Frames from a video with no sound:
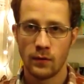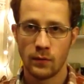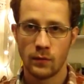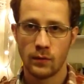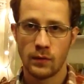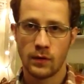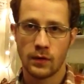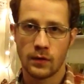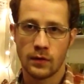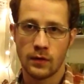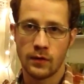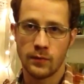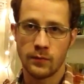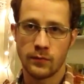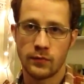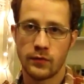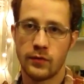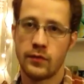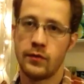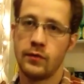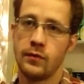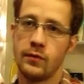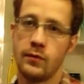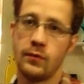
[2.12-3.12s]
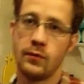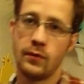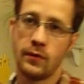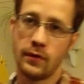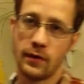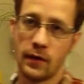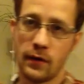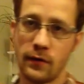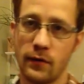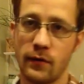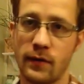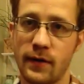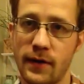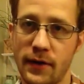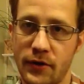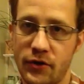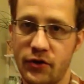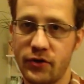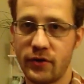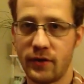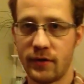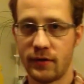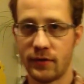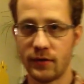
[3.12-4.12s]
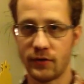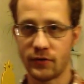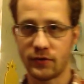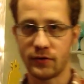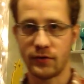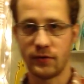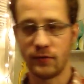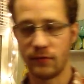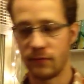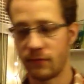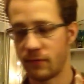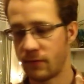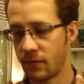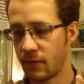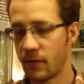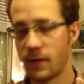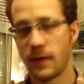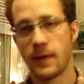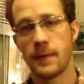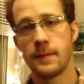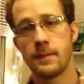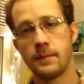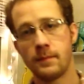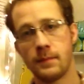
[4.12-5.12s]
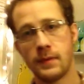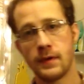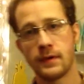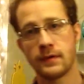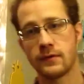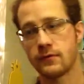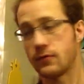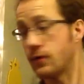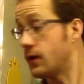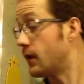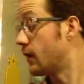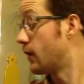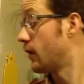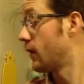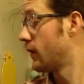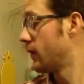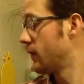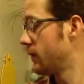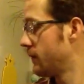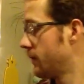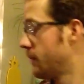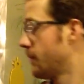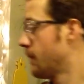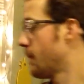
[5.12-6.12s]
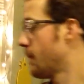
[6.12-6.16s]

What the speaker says: Welcome to another kitchen edition of Pissdrinker.